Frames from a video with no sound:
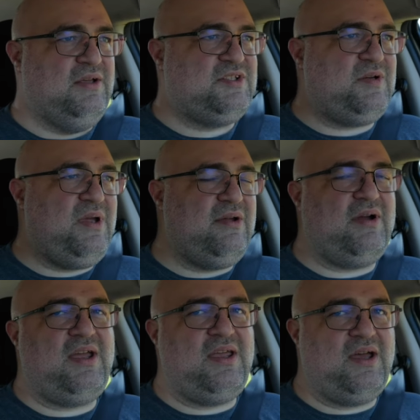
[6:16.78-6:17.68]
So
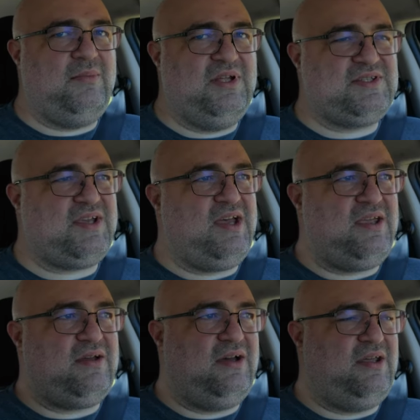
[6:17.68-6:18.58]
here I am. It's
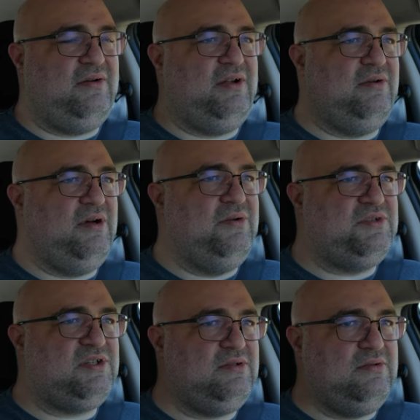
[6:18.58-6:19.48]
like I don't know
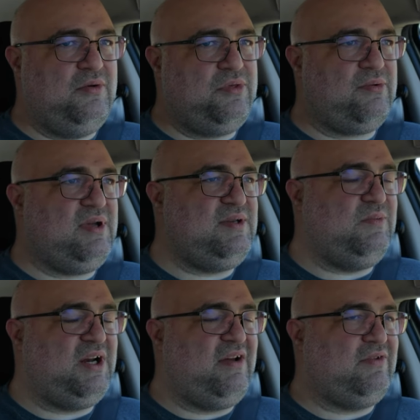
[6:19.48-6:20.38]
02, 03,
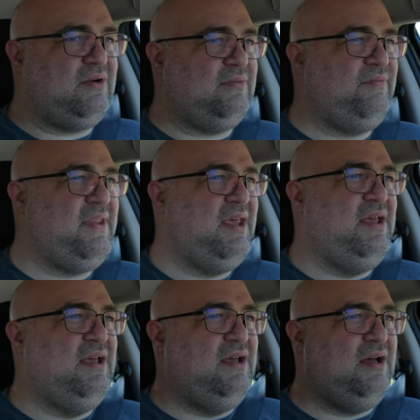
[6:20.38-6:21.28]
whatever.
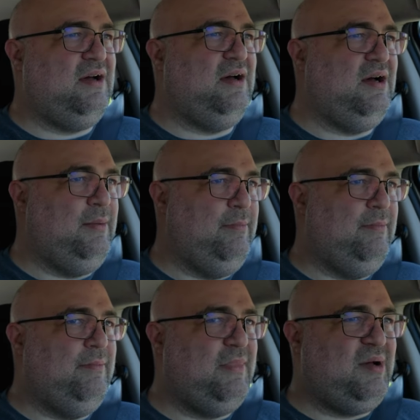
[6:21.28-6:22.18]

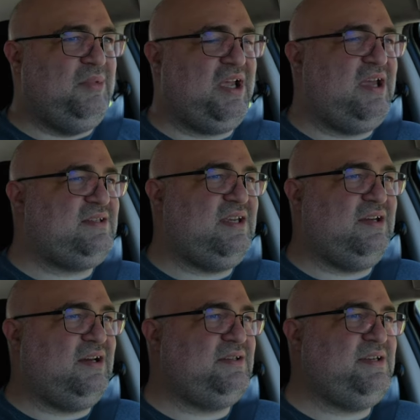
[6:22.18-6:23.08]
Um, I'm like
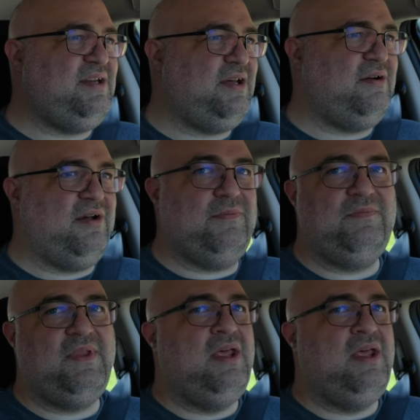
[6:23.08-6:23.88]
18, 19. I don't know.